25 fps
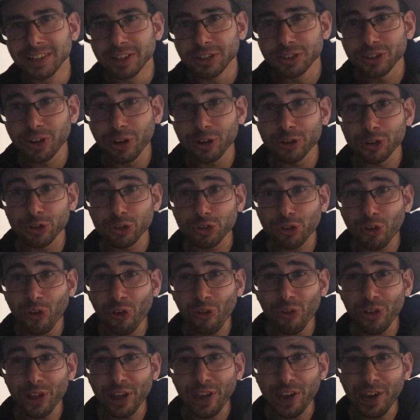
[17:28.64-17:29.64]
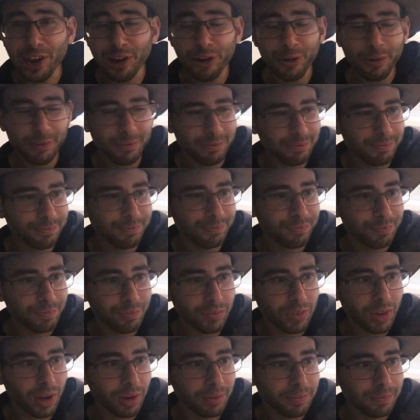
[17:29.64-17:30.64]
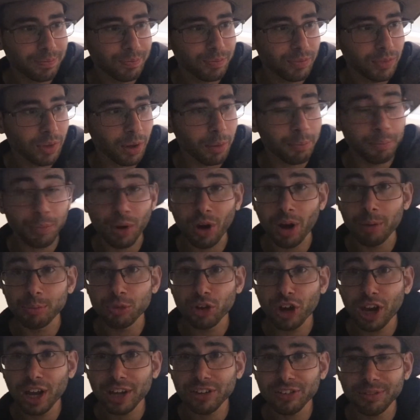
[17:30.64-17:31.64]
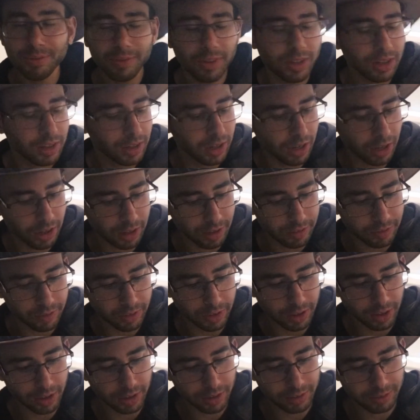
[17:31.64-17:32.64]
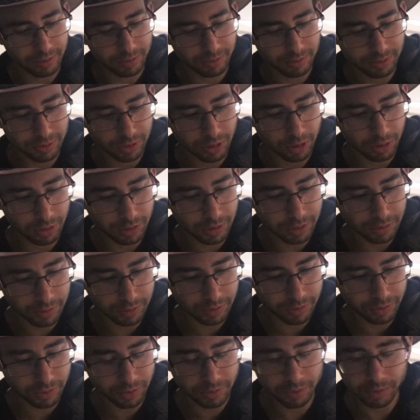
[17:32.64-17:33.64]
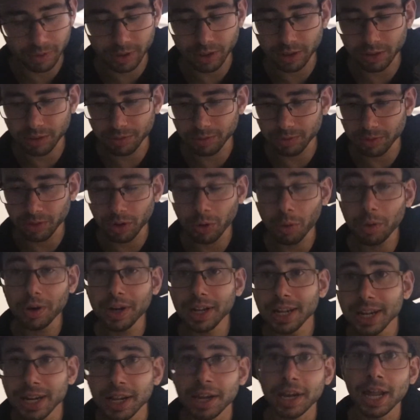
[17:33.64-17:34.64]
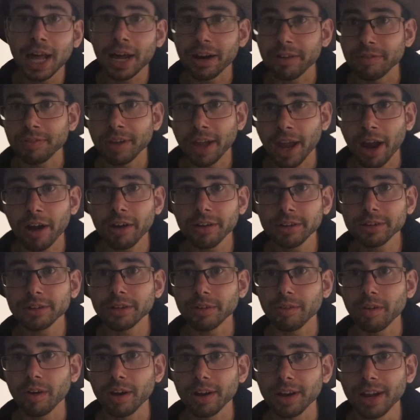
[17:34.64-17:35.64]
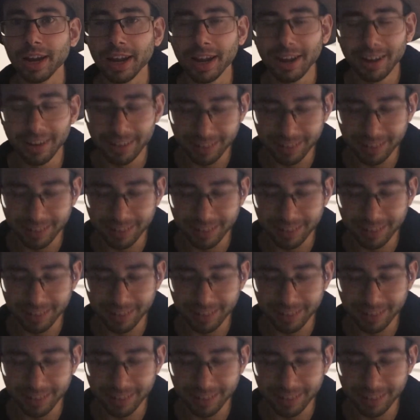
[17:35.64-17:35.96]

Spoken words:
Sergeant Charlie here. Bob Jackson. Nah, if I'm going from, I'm going in and out of character right now.